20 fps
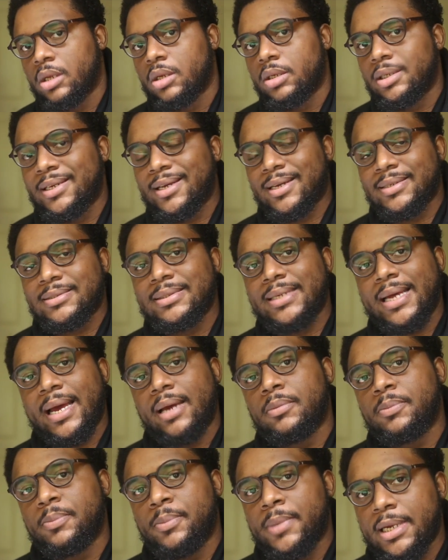does
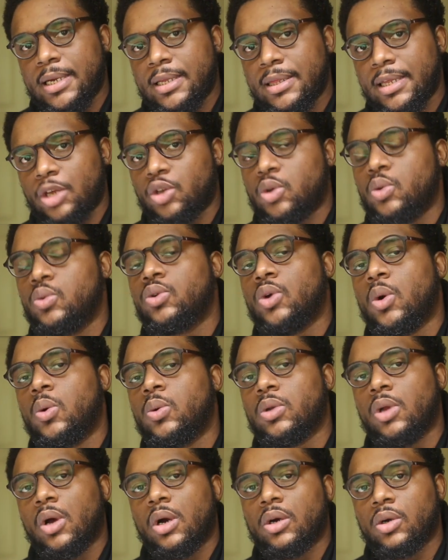not mean that you no
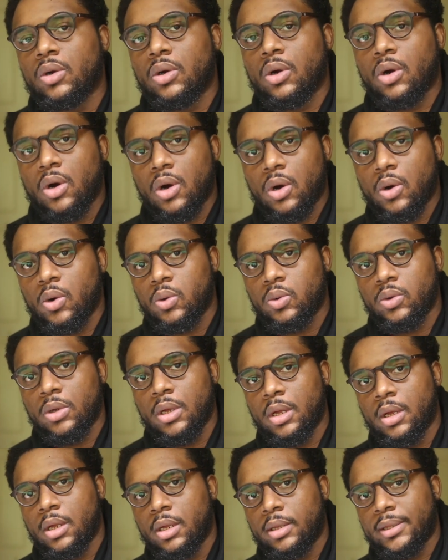longer owe
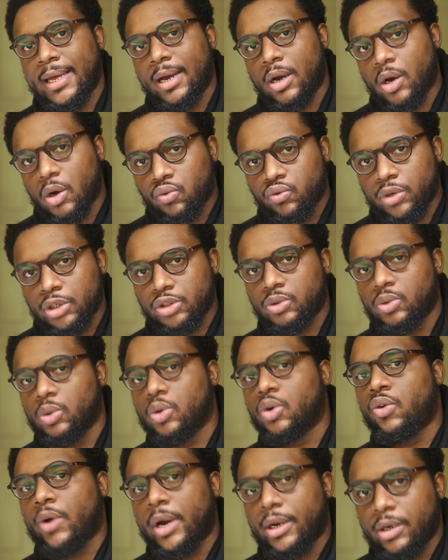that original
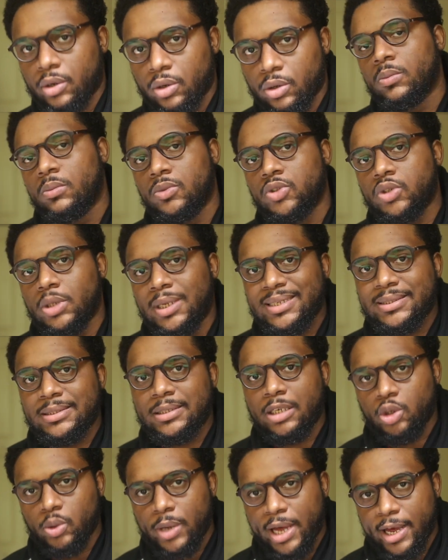creditor. So let's say
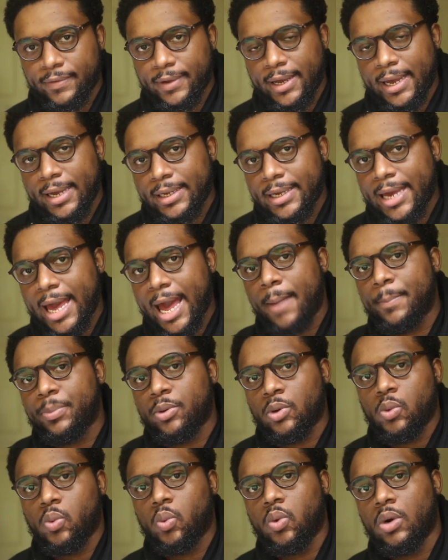you have a
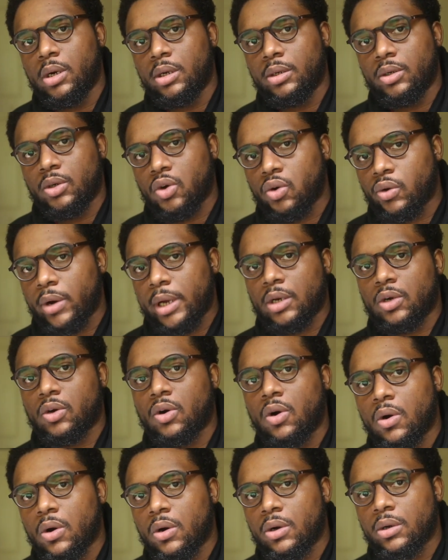Capital One credit
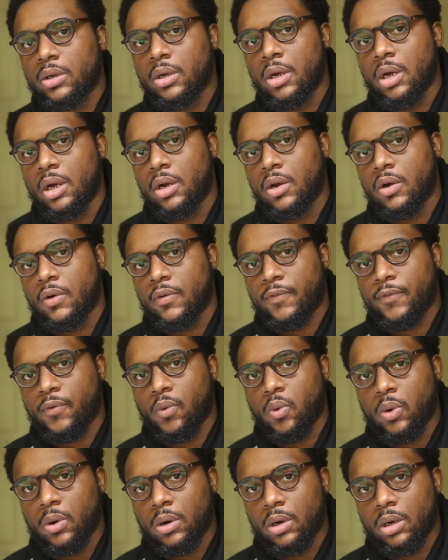card
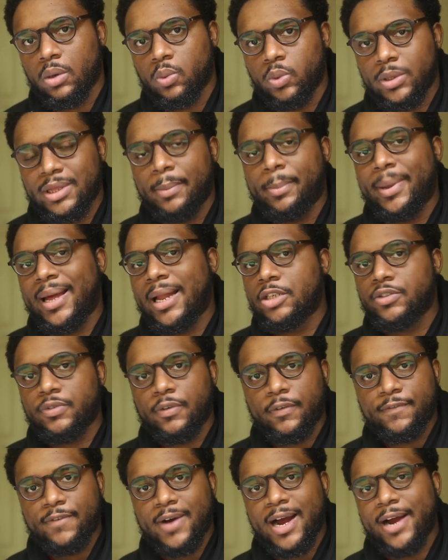with a balance for
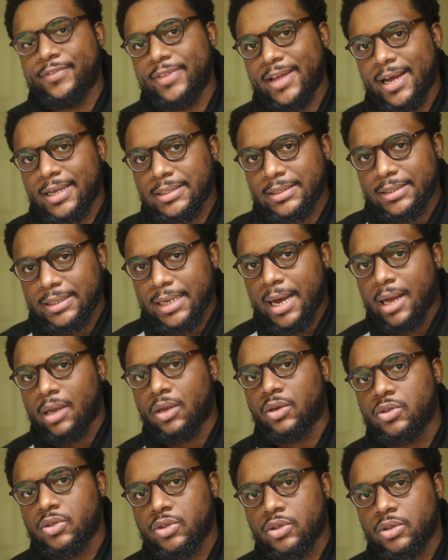
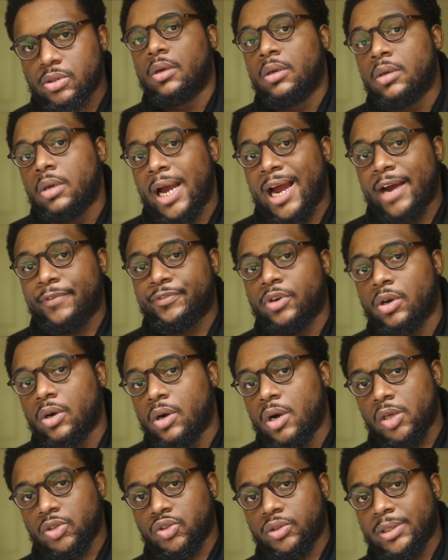$5,000. After
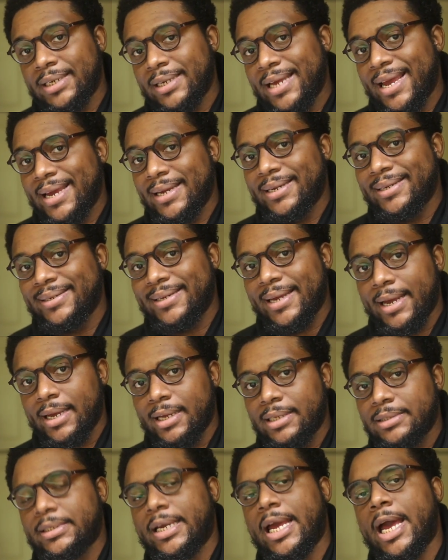180
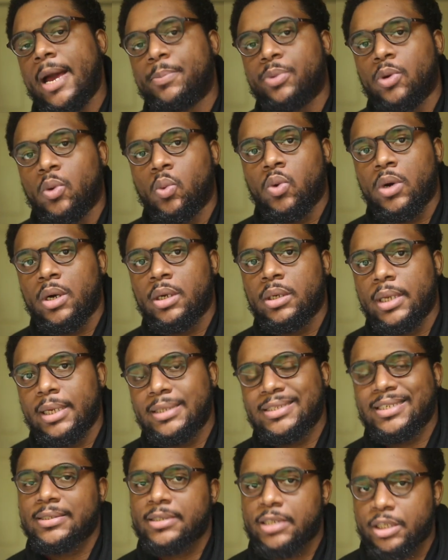days, Capital One is
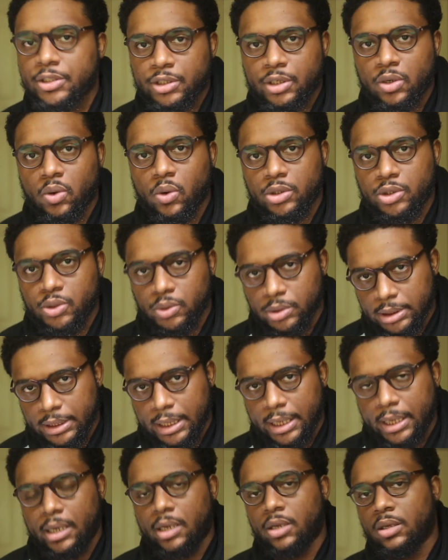essentially going to
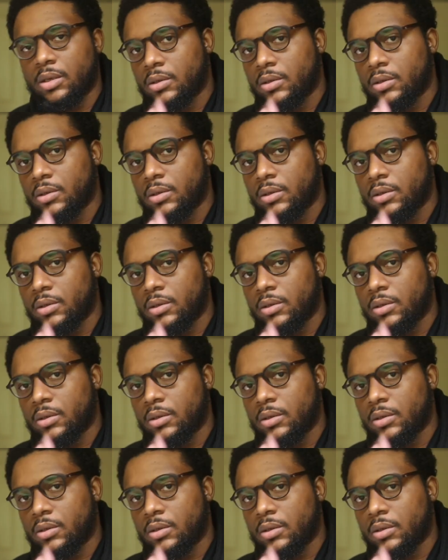say,